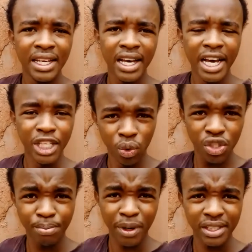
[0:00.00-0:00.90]
a
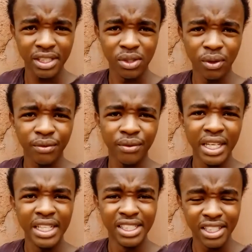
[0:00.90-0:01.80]
huge presence of
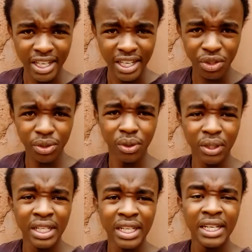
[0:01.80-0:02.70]
international
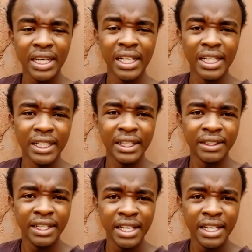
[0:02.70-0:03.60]
and
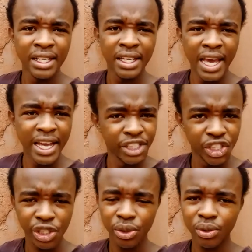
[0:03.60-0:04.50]

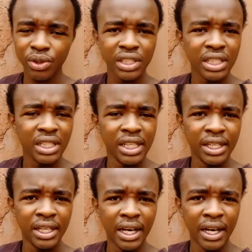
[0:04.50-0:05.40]
NGOs
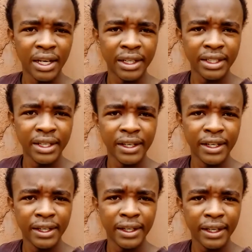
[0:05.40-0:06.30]
and
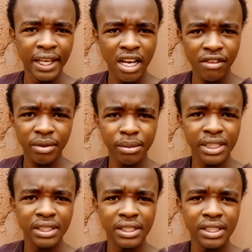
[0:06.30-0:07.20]

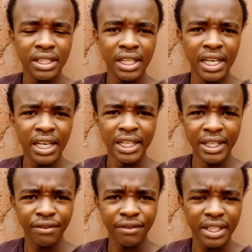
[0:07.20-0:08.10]
governments and
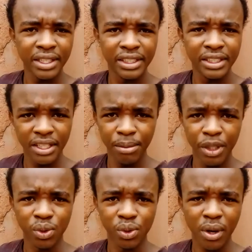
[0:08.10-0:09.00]
even
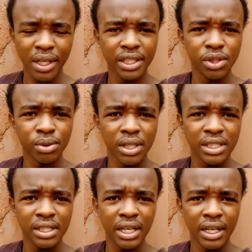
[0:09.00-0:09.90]
CBOs working
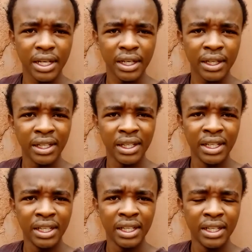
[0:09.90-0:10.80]
towards
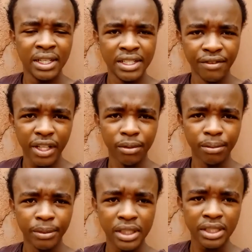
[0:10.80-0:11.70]

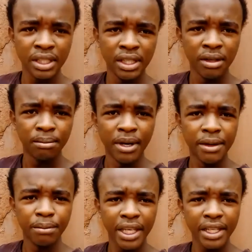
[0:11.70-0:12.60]
development. But the
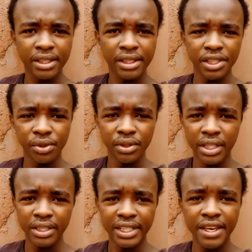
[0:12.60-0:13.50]
biggest issue is that
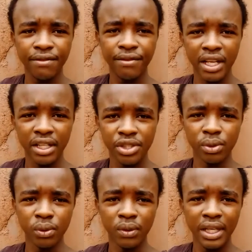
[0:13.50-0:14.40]
they fail
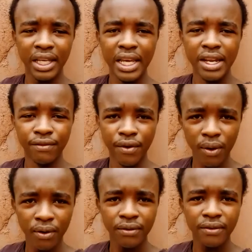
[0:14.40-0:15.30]
to
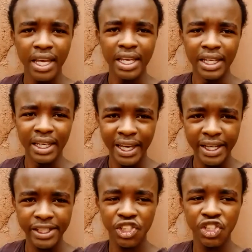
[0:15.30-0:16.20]
involve and
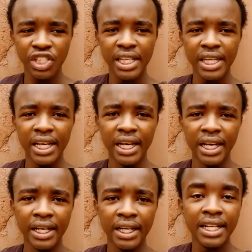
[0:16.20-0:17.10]
engage
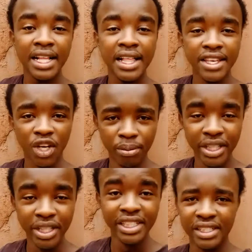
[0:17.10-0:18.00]
the
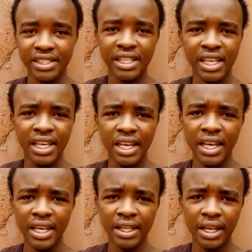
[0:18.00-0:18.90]
communities
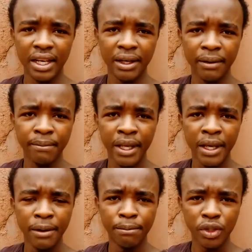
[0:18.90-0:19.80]
and
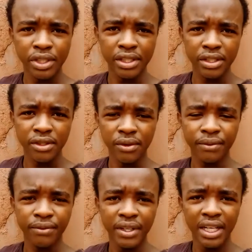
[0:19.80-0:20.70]
processes of
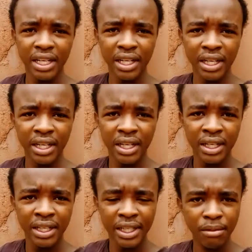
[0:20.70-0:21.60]

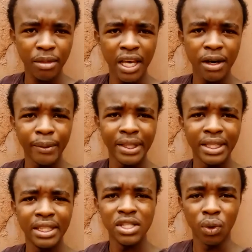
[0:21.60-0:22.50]
coming up with
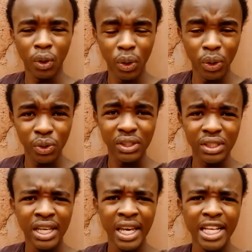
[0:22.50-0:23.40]
solutions.
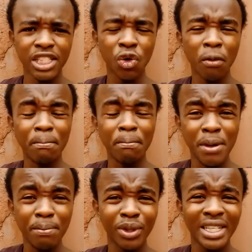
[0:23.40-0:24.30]
And so
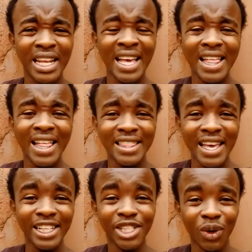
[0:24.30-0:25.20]
people, they
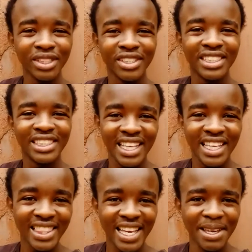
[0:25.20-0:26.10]
don't see
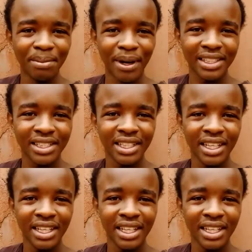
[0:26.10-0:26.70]
the impact.